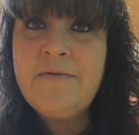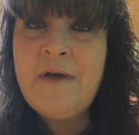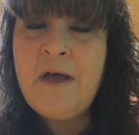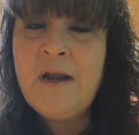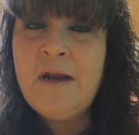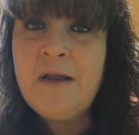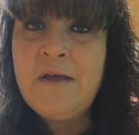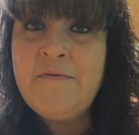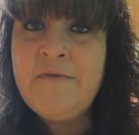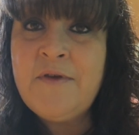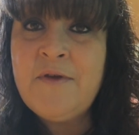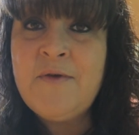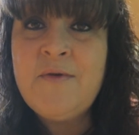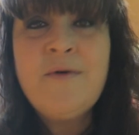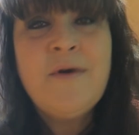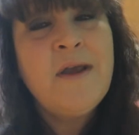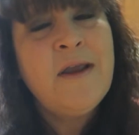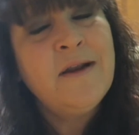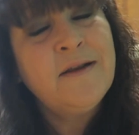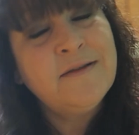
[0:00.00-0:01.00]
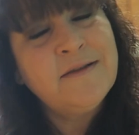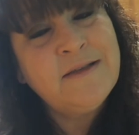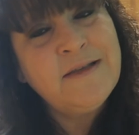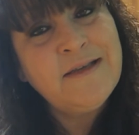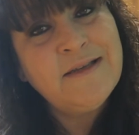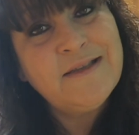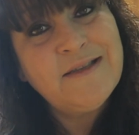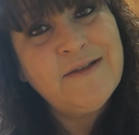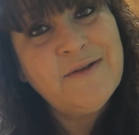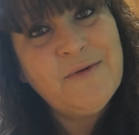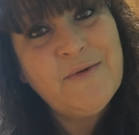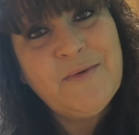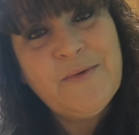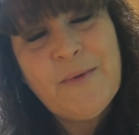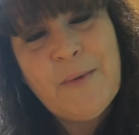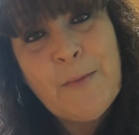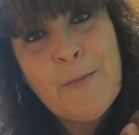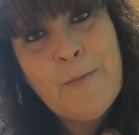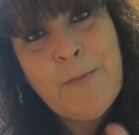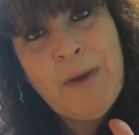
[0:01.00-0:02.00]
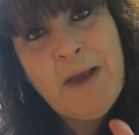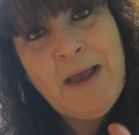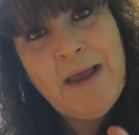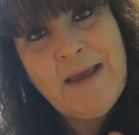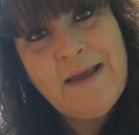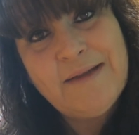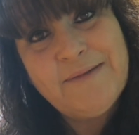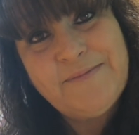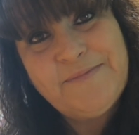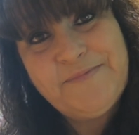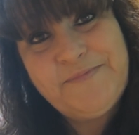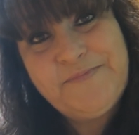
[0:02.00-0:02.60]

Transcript: I love you and I'll see you soon. Bye.